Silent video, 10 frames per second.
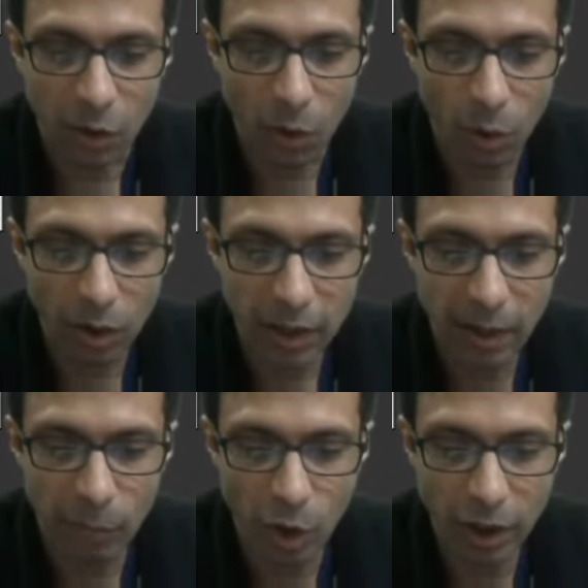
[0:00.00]
All
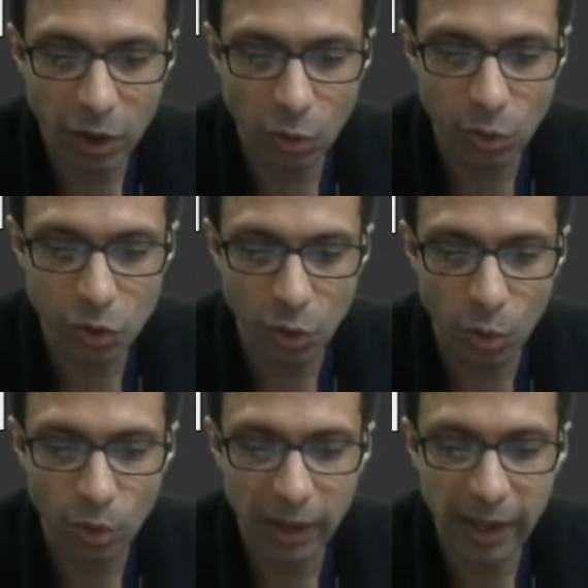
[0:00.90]
their molecules
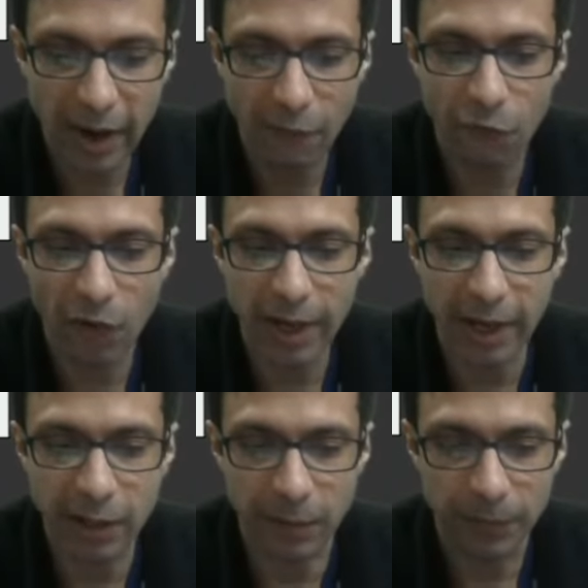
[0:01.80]
only have one
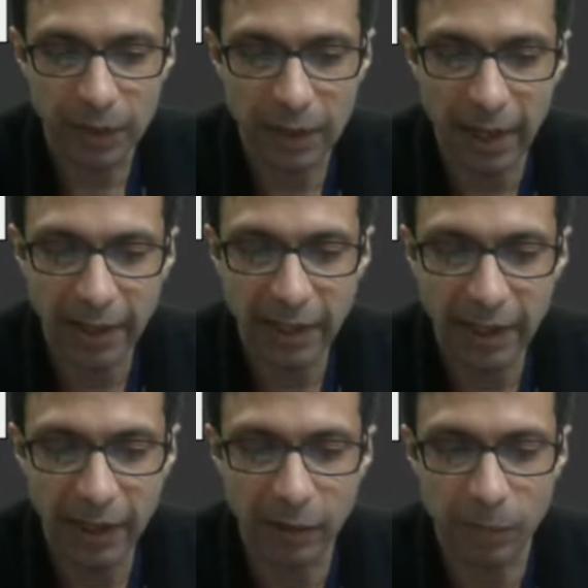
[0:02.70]
atom, like
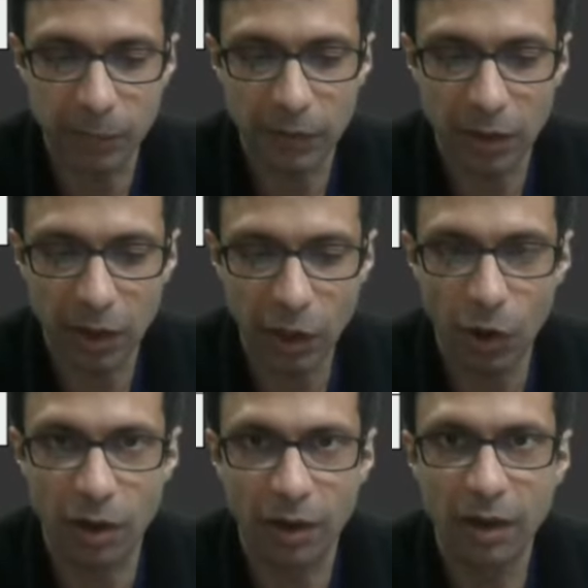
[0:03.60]
helium,
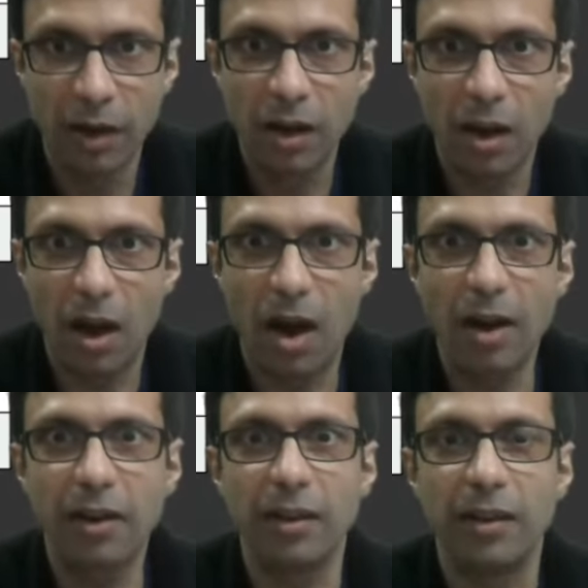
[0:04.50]
neon,
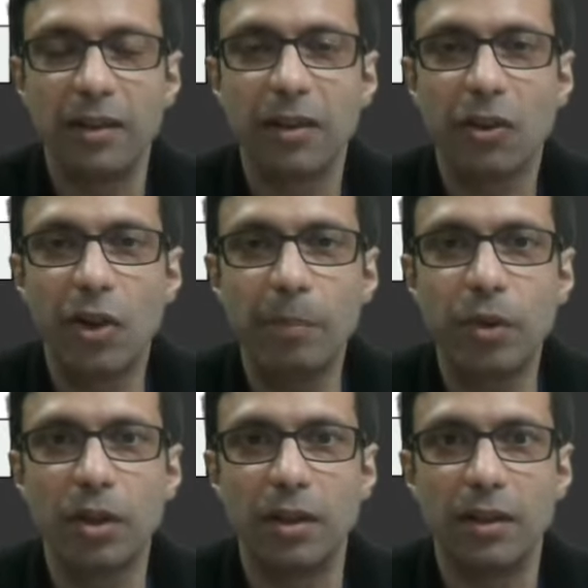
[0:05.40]
argon,
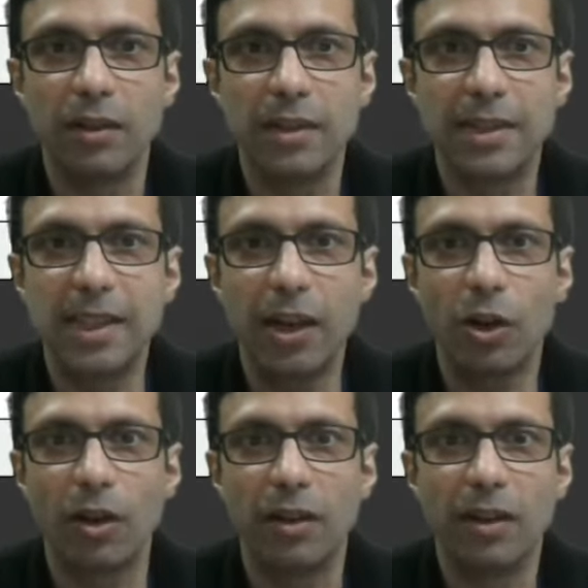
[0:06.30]
krypton,
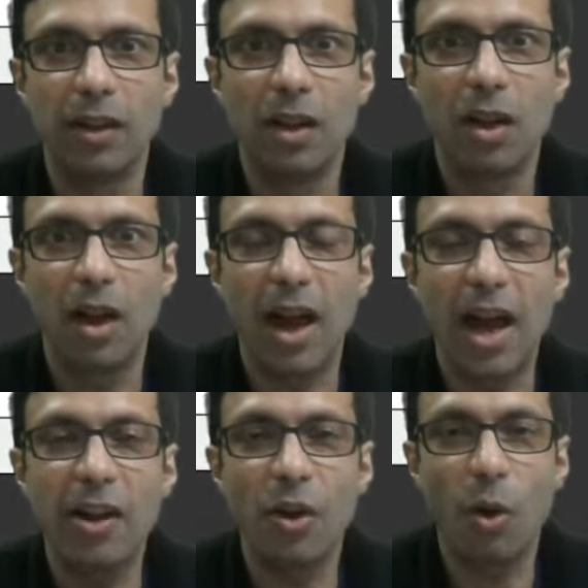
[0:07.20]
xenon,
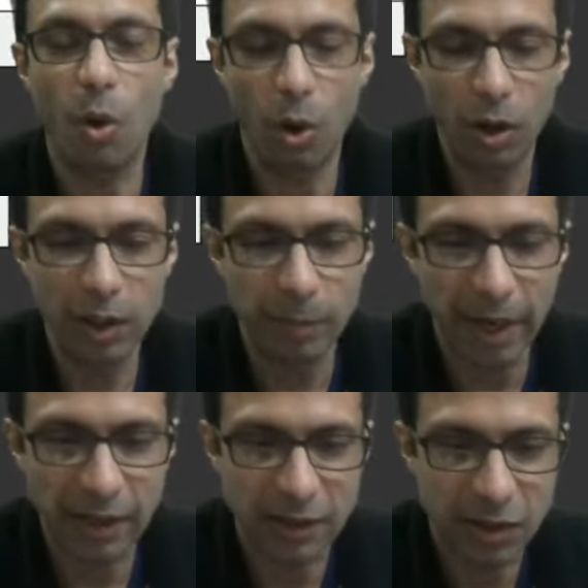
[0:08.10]
and all the
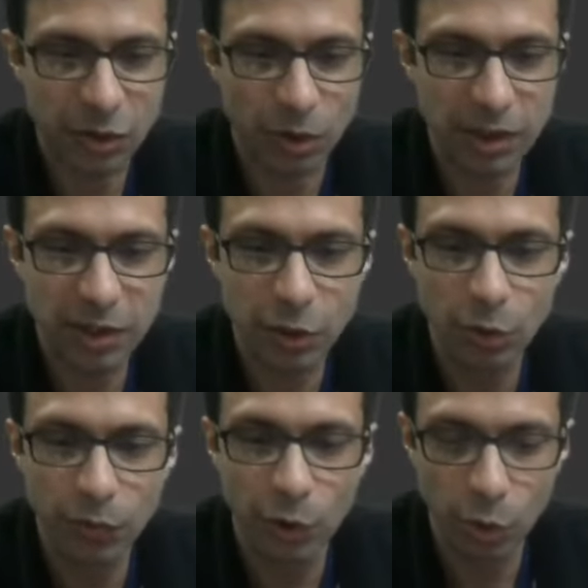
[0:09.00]
metals. So this is
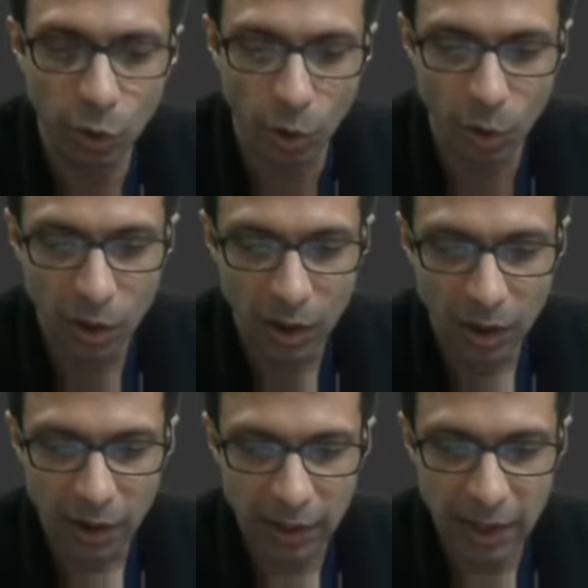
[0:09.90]
useful to know
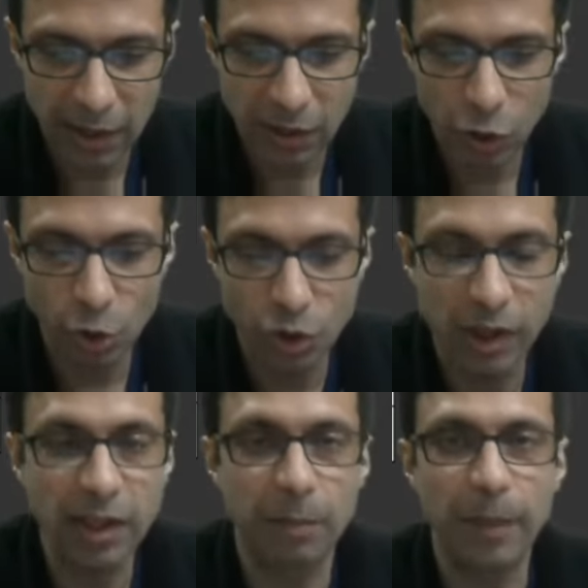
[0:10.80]
that
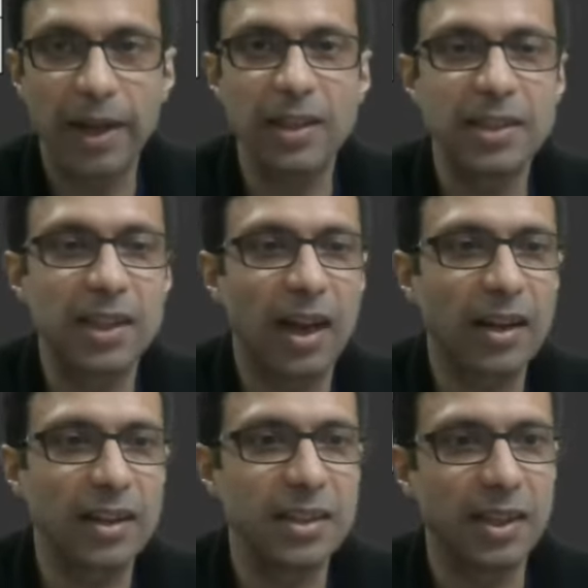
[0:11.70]
usually the metals
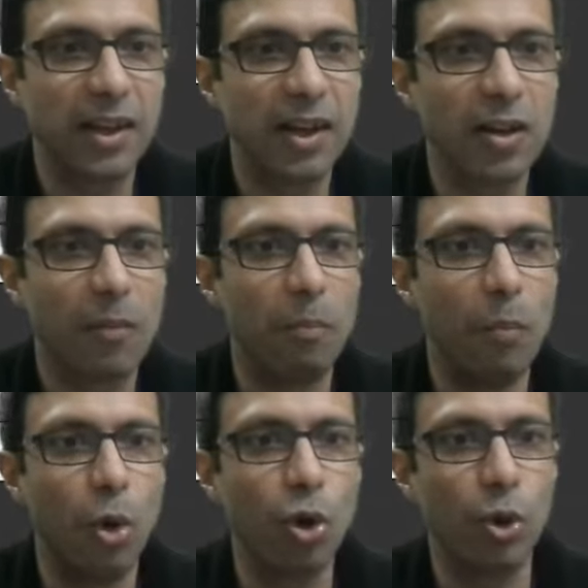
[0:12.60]
are considered
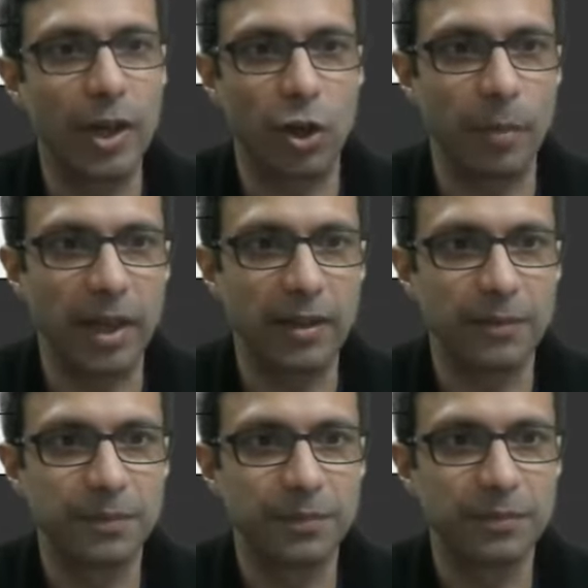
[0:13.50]
monoatomic.
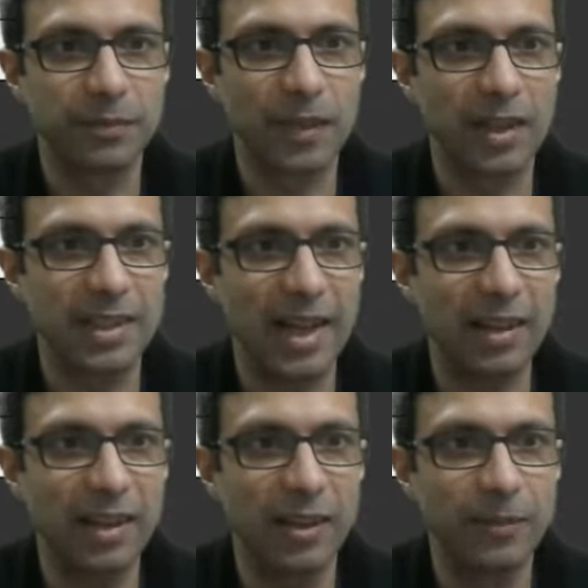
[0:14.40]
Is
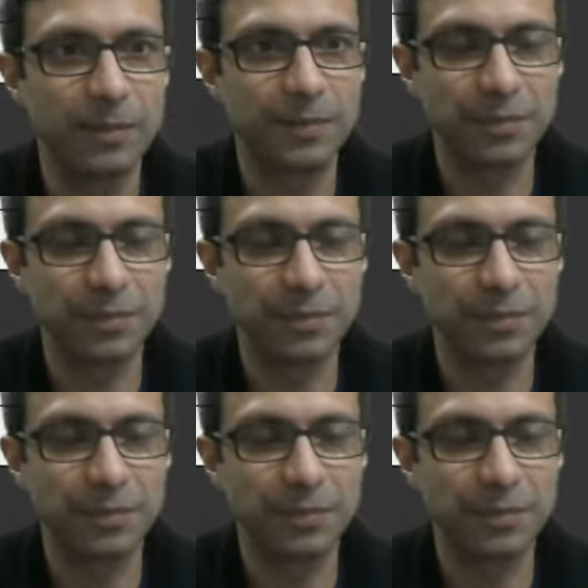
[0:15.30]
that clear?